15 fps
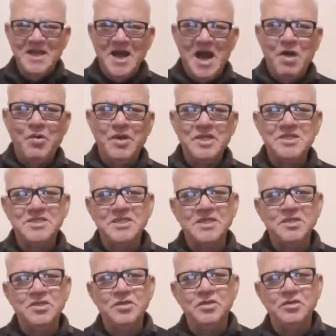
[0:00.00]
I want to say
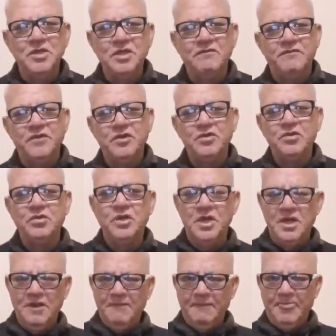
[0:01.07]
to you if you
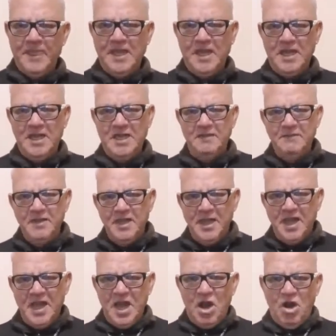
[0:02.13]
uh,
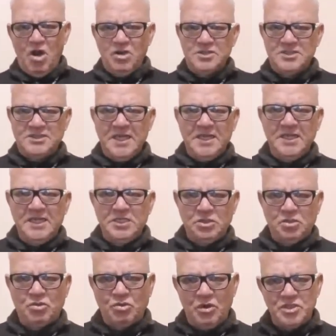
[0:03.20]
are standing at a
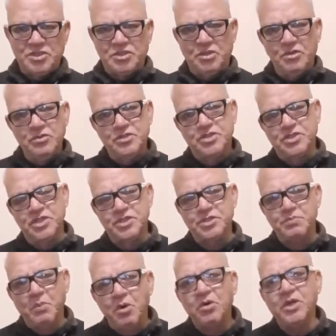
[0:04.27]
crossroads this
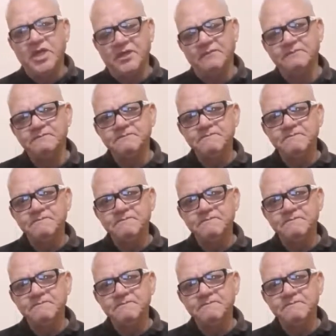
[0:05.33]
morning